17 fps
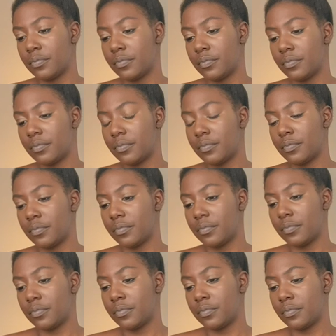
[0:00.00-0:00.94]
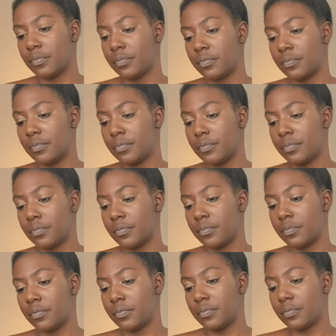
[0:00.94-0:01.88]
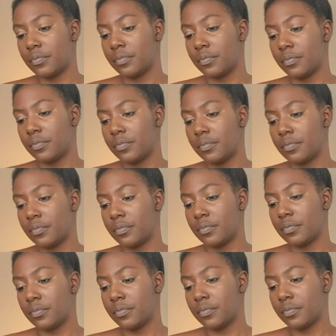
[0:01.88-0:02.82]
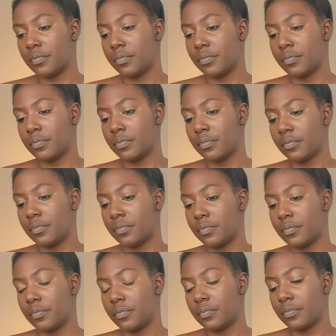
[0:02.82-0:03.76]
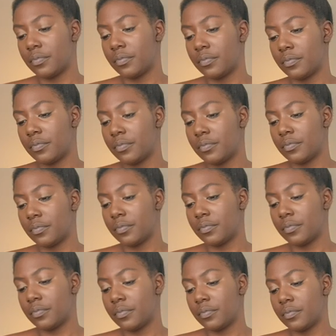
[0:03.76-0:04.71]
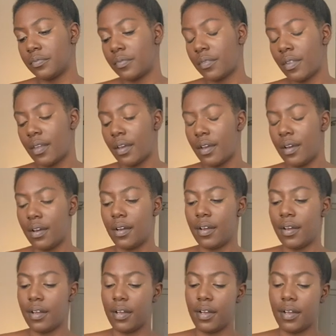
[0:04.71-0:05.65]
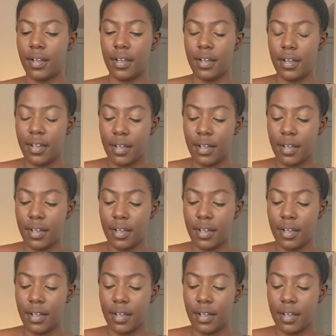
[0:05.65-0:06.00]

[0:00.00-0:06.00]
Nothing is said.